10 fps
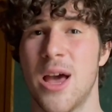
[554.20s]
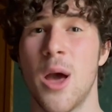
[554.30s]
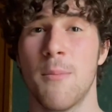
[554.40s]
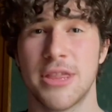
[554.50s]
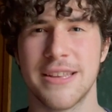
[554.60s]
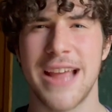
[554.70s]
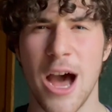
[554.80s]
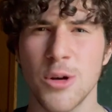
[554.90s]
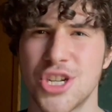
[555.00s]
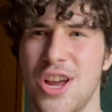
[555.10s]
But the
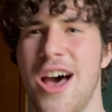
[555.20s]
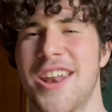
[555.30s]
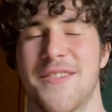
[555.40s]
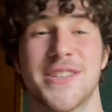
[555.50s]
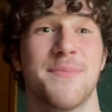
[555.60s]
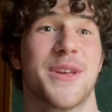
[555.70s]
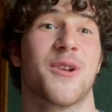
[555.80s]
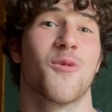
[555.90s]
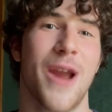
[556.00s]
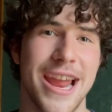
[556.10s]
downshot of something
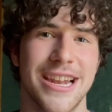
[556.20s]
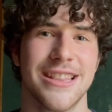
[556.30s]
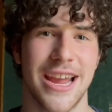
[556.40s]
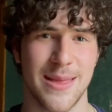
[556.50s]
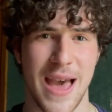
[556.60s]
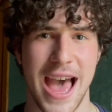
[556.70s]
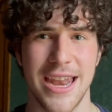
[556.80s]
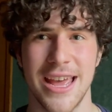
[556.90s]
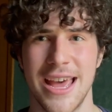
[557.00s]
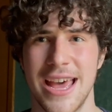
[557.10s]
great like that
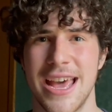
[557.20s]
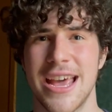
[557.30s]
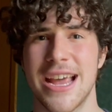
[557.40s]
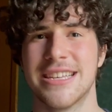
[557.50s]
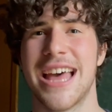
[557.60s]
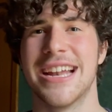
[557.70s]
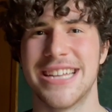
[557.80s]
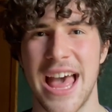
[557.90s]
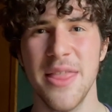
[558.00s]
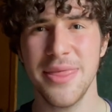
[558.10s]
is that
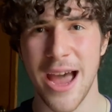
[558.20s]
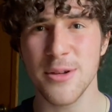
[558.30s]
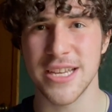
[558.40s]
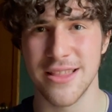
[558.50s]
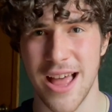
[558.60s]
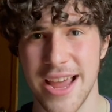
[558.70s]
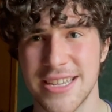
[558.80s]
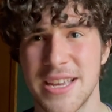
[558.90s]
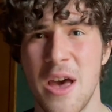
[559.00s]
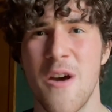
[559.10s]
10,000 likes
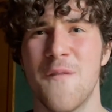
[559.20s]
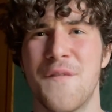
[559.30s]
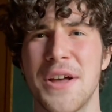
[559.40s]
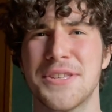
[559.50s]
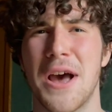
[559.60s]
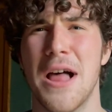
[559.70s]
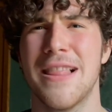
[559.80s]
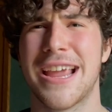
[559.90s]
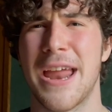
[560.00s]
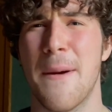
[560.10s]
felt
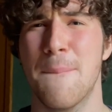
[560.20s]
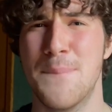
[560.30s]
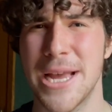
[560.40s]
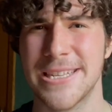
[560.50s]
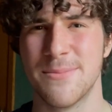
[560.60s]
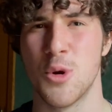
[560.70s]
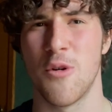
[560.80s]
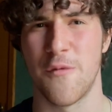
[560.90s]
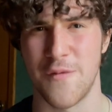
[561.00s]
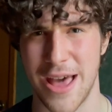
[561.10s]
like an abysmal
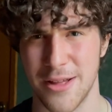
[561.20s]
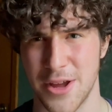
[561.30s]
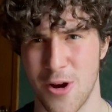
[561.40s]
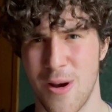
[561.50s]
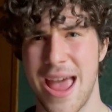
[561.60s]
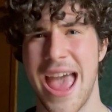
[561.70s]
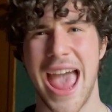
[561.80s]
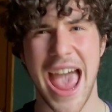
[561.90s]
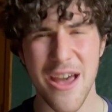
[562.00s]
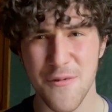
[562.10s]
failure.
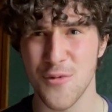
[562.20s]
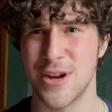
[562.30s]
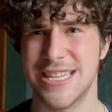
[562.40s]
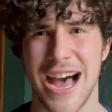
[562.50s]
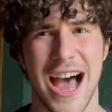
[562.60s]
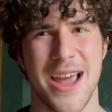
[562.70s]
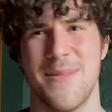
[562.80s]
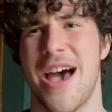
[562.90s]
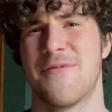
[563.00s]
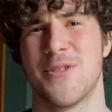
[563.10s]
Every time
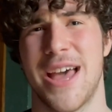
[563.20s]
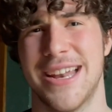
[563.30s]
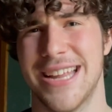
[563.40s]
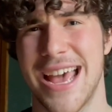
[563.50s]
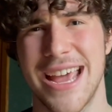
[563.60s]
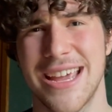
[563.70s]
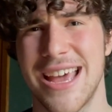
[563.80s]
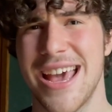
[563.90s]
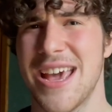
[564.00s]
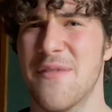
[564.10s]
after that day,
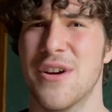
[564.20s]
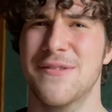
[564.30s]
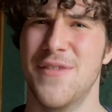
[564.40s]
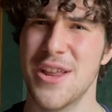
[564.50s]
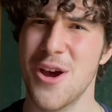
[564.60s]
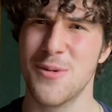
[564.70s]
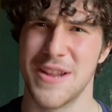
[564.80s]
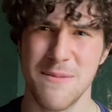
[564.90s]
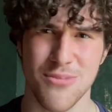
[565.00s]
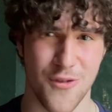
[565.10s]
if a video
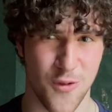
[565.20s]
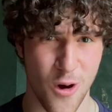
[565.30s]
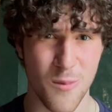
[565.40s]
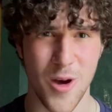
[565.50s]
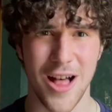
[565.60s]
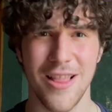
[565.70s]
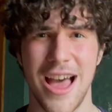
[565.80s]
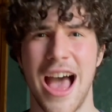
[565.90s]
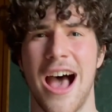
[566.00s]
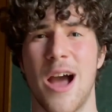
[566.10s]
didn't perform well,
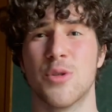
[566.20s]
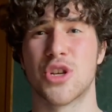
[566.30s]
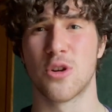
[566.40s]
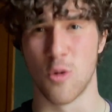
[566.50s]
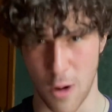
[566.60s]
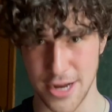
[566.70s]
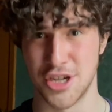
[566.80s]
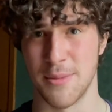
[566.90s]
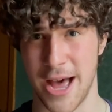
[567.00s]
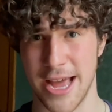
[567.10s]
I was crushed
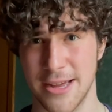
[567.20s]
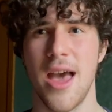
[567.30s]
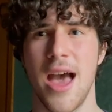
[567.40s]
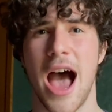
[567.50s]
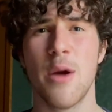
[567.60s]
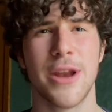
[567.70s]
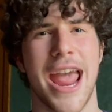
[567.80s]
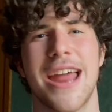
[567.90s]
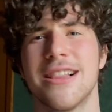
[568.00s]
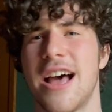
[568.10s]
by it. I would
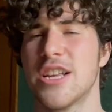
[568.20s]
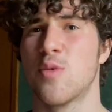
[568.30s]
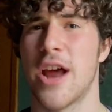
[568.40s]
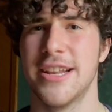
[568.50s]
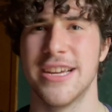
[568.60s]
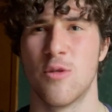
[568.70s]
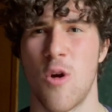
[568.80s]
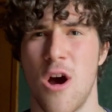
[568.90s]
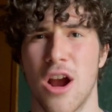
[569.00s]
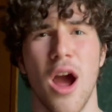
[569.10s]
analyze what I did
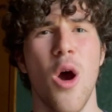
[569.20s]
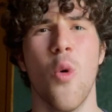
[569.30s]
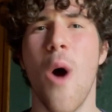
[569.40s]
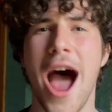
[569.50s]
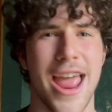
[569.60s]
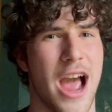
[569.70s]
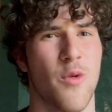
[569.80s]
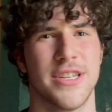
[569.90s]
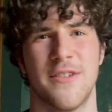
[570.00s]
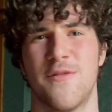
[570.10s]
wrong, why I
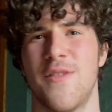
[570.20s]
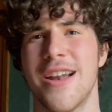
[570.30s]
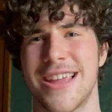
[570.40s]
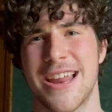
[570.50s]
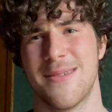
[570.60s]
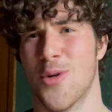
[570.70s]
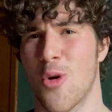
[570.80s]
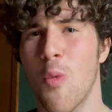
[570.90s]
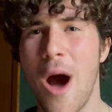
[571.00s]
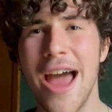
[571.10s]
wasn't funny anymore,
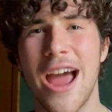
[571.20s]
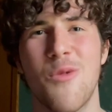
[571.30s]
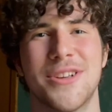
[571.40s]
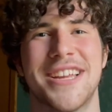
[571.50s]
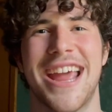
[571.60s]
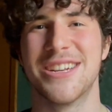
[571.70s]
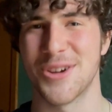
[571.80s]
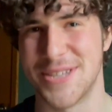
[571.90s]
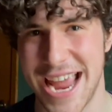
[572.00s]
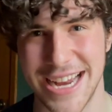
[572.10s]
why I wasn't
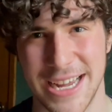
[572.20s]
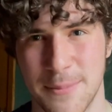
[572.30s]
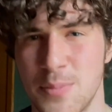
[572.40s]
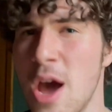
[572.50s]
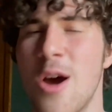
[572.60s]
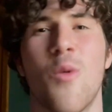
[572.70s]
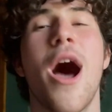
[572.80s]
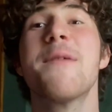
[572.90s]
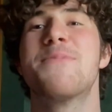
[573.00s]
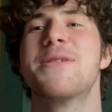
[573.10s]
entertaining,
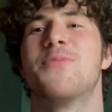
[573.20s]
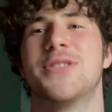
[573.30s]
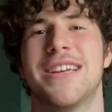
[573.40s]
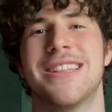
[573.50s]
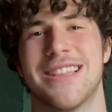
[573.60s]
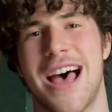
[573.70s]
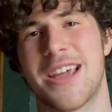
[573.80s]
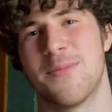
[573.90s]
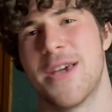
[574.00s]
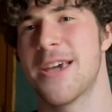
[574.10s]
why people didn't
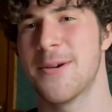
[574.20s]
like me.